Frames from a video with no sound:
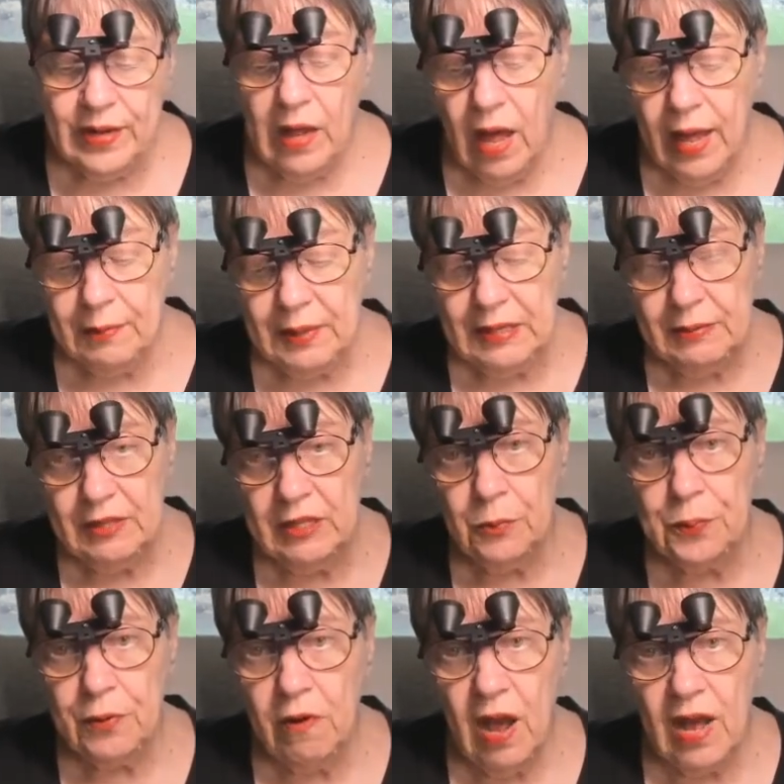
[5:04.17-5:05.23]
I'm in the
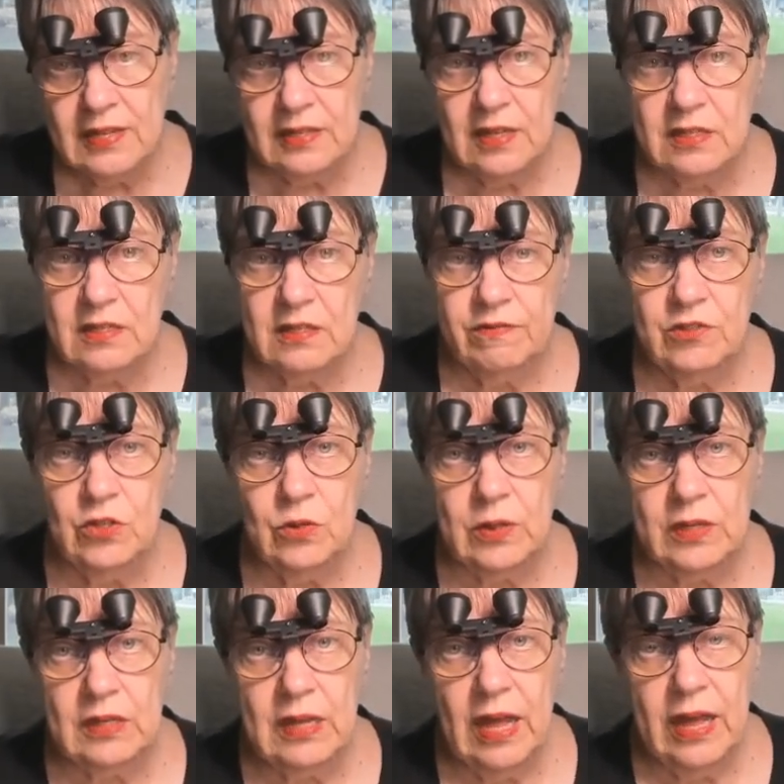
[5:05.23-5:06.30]
process of
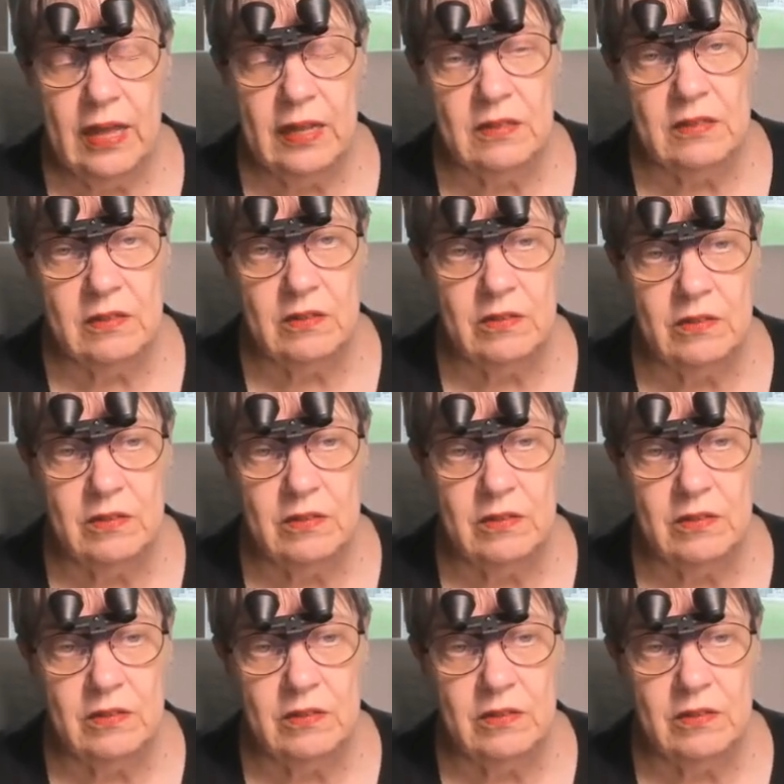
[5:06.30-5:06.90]
doing, and